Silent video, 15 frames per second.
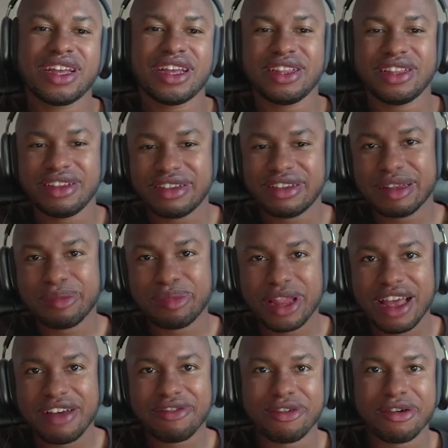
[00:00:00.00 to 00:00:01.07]
This is a
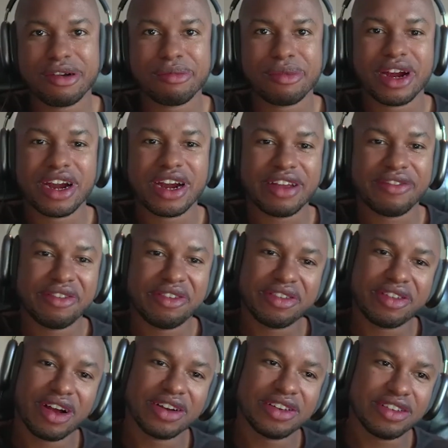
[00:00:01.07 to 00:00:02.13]
platform where if you
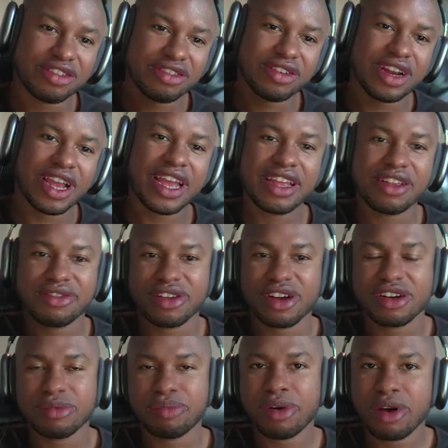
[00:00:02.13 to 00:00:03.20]
start to create, you
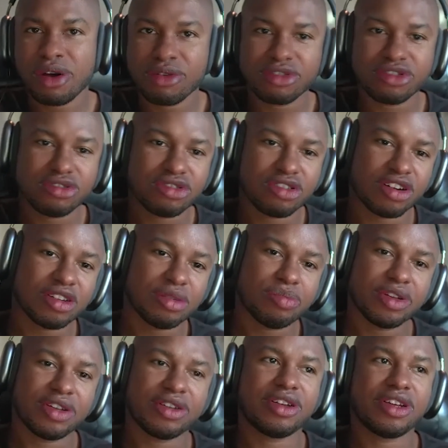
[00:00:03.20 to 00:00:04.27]
start to post, you start to
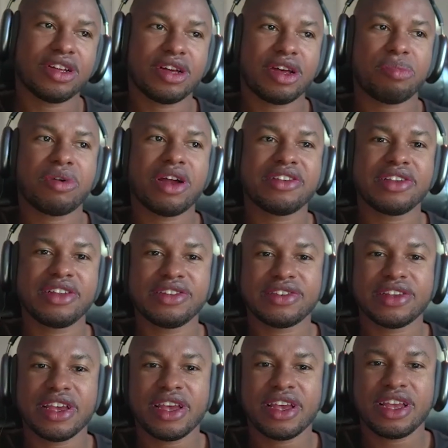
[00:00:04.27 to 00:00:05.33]
build a presence,